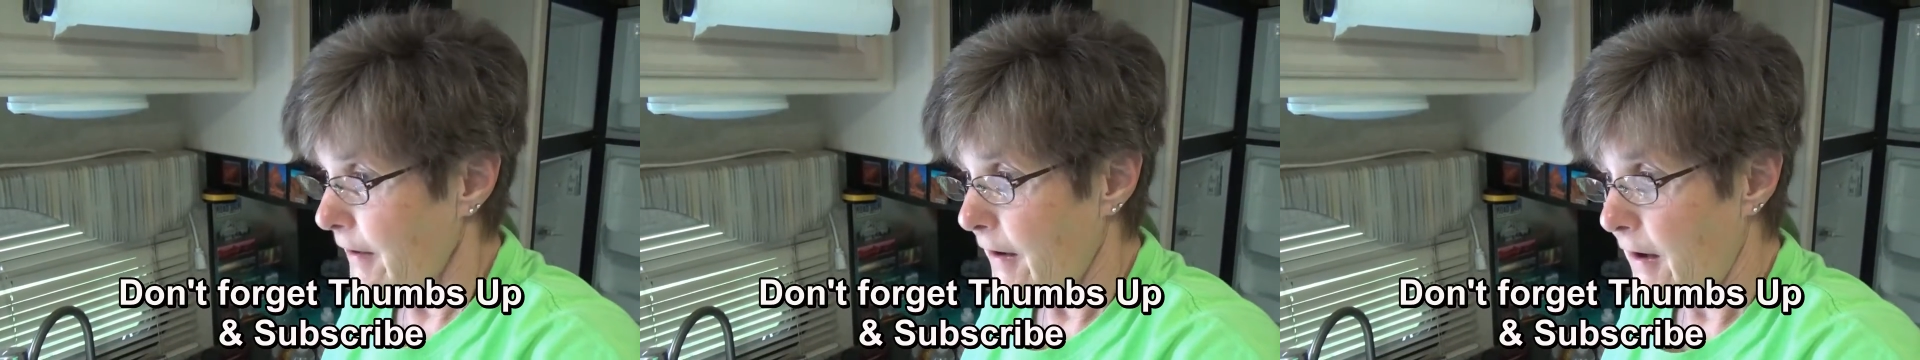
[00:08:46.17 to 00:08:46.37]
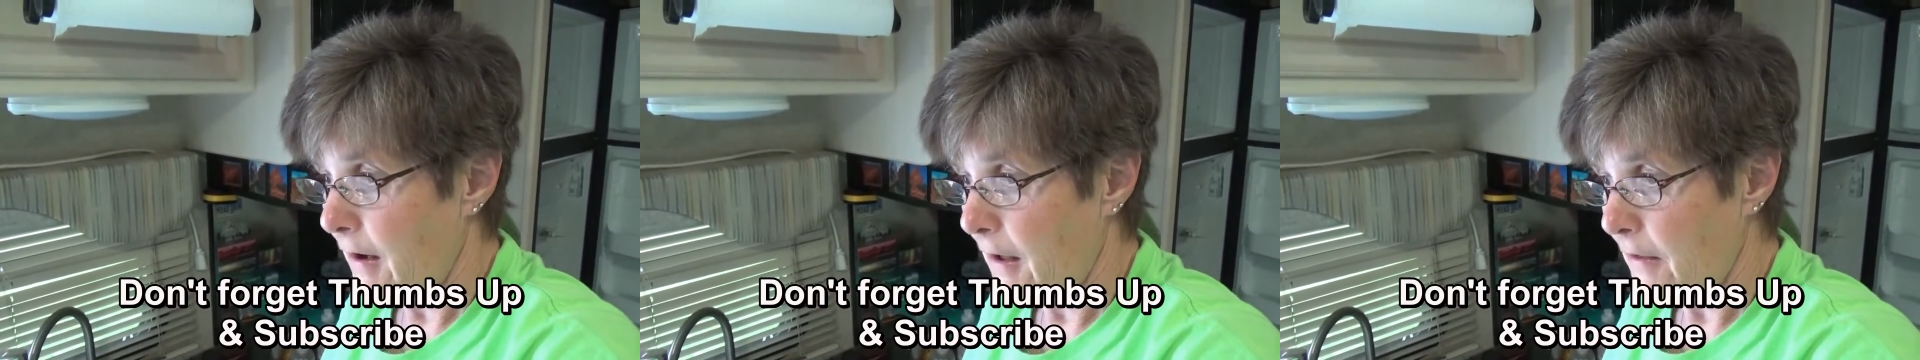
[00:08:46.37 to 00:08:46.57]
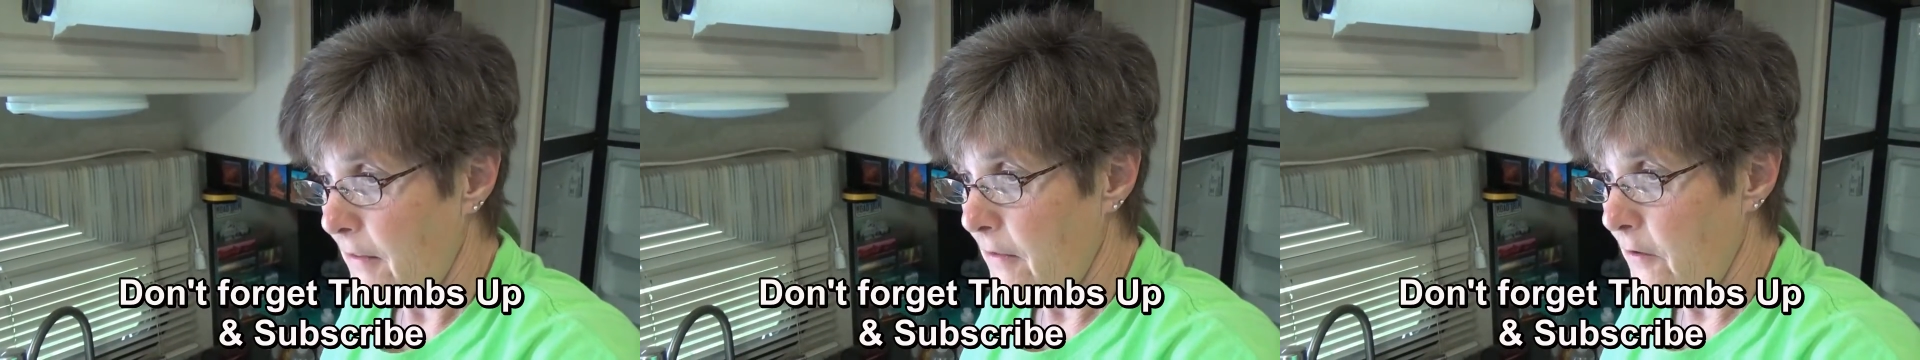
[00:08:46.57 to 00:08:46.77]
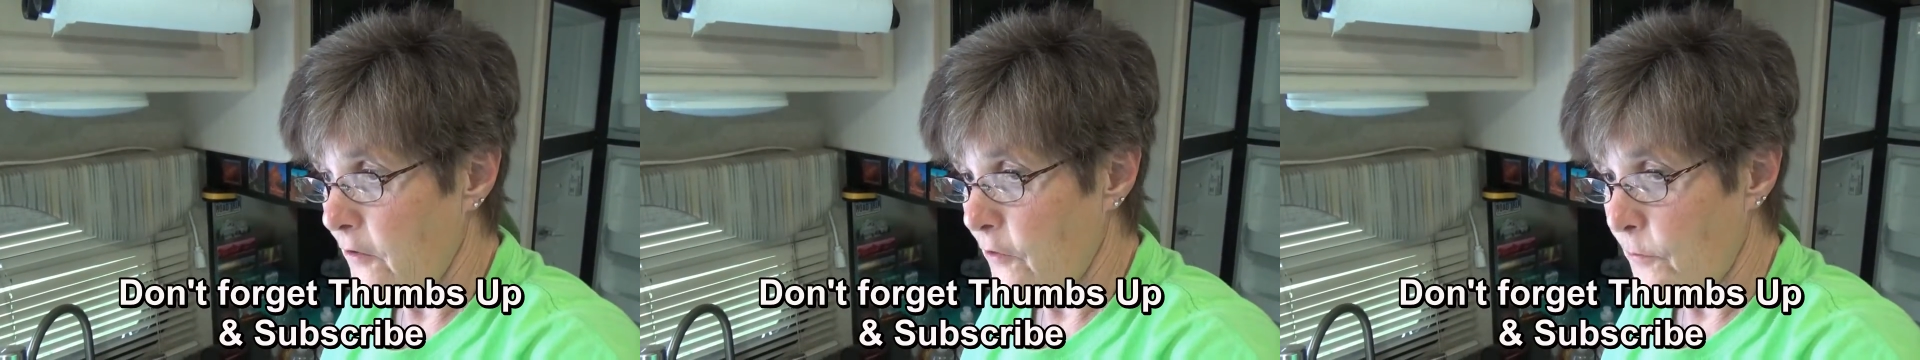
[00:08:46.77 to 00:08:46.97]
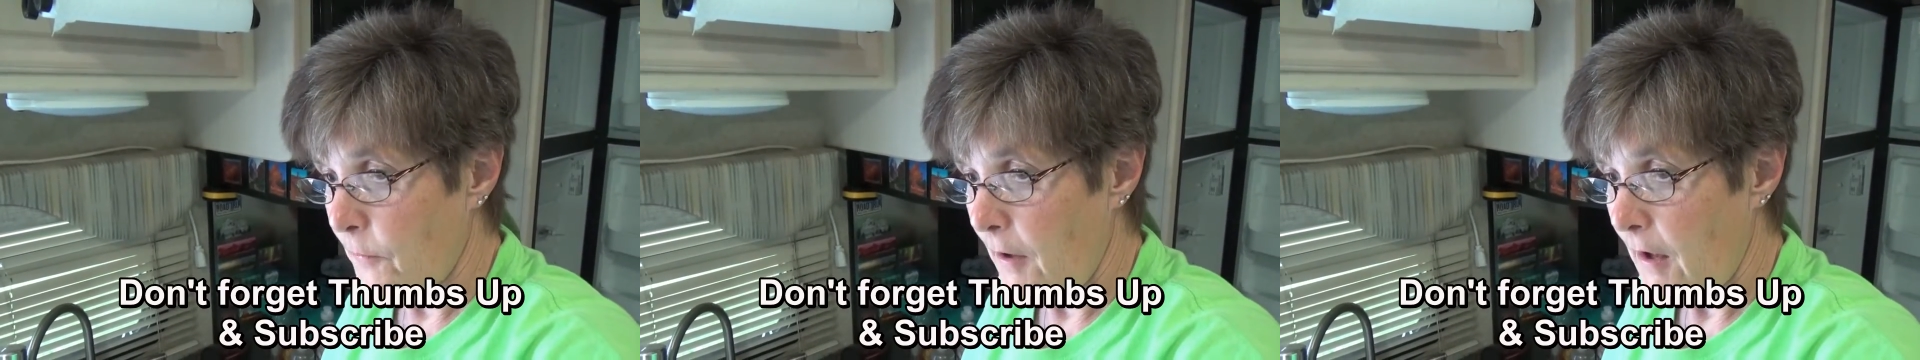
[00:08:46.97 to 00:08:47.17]

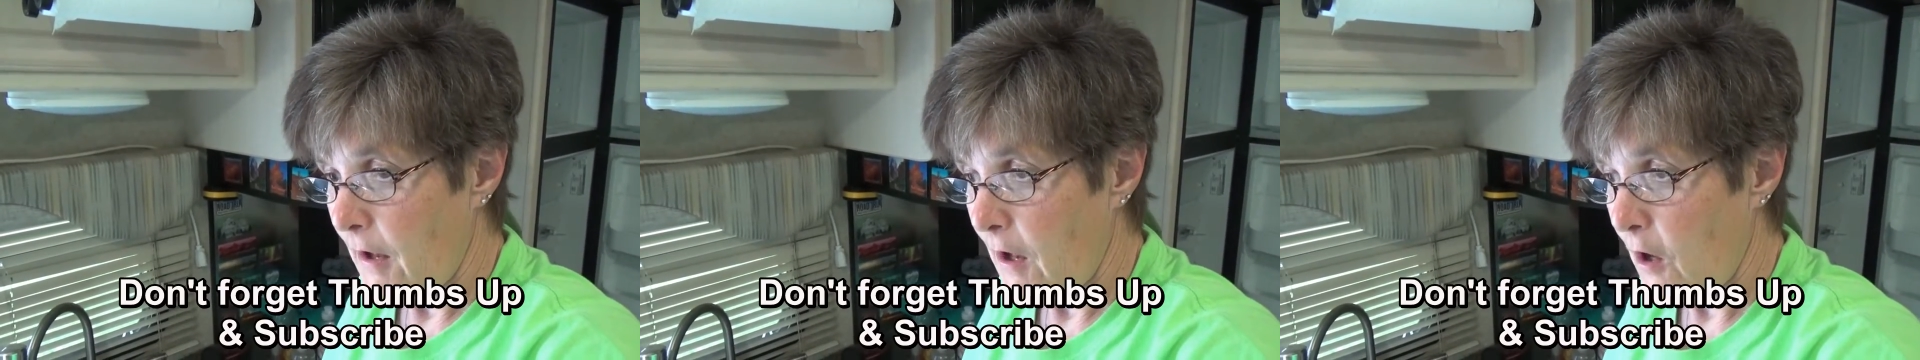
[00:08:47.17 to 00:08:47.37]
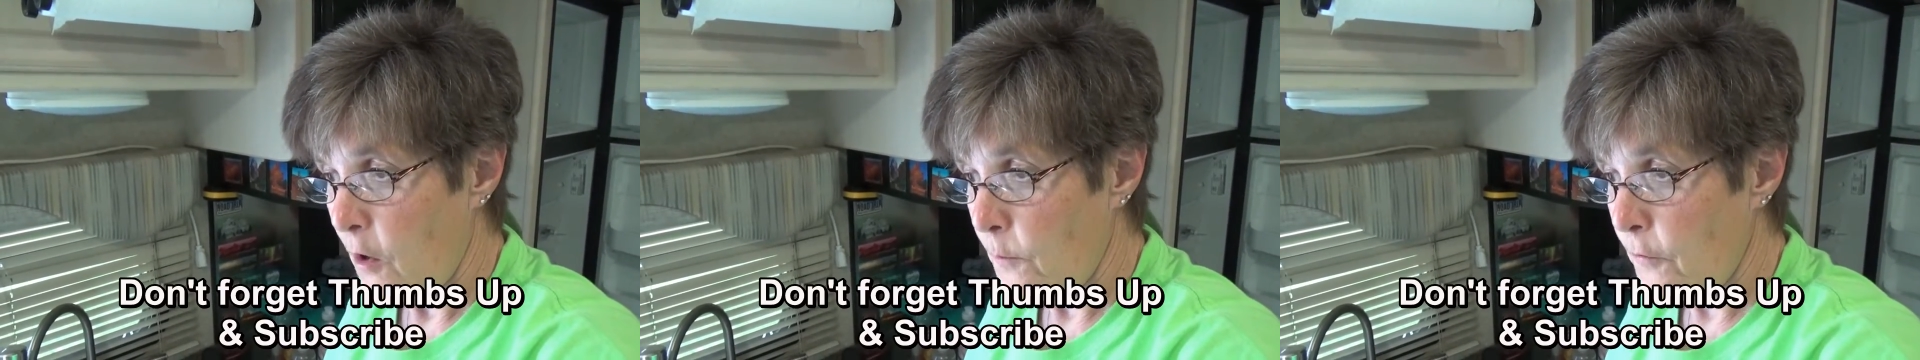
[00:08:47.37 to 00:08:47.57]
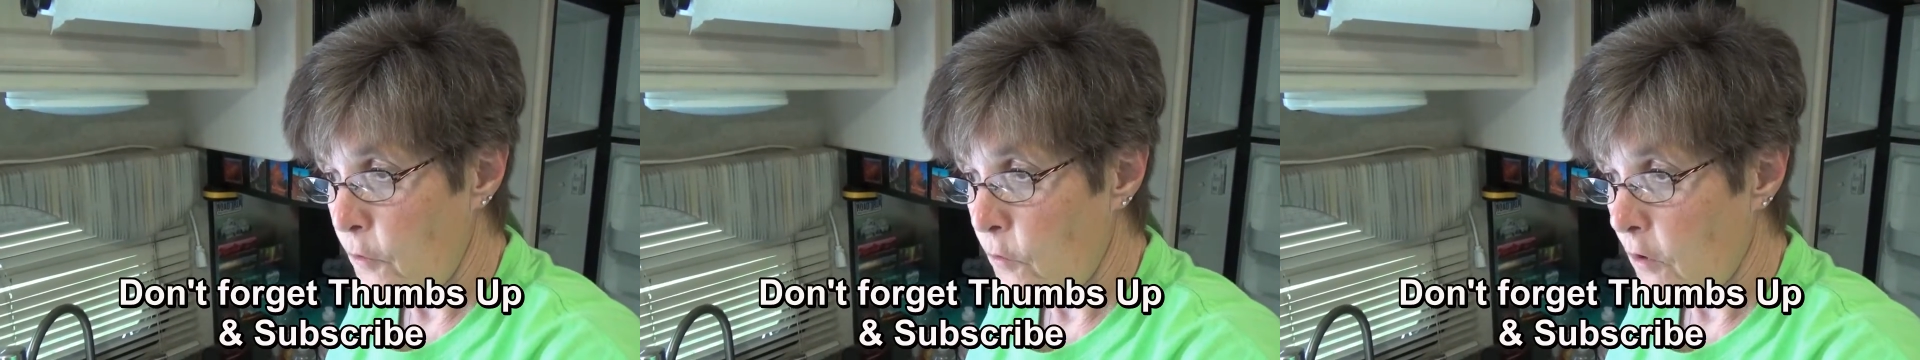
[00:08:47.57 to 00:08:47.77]
this may help you